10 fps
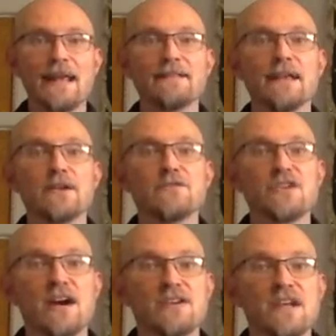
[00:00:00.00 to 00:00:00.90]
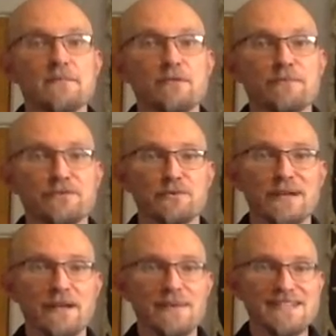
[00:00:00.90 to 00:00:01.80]
again, the end of Scheherazade movement
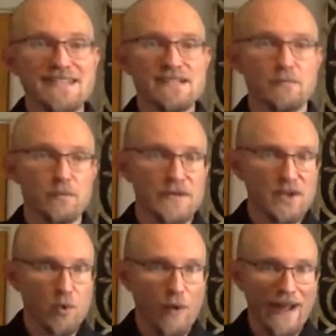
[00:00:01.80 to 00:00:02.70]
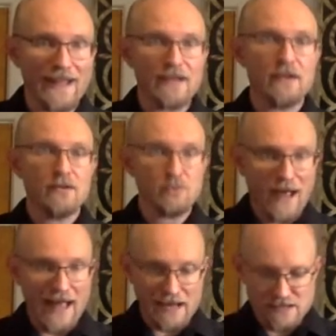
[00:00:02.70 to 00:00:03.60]
three, we see some really quiet
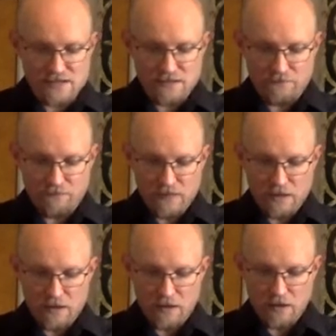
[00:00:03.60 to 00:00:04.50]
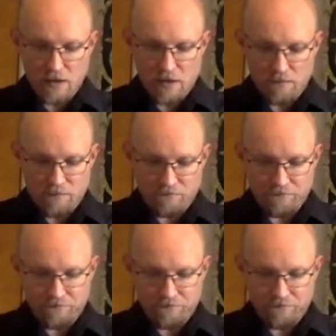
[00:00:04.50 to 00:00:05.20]
drags, which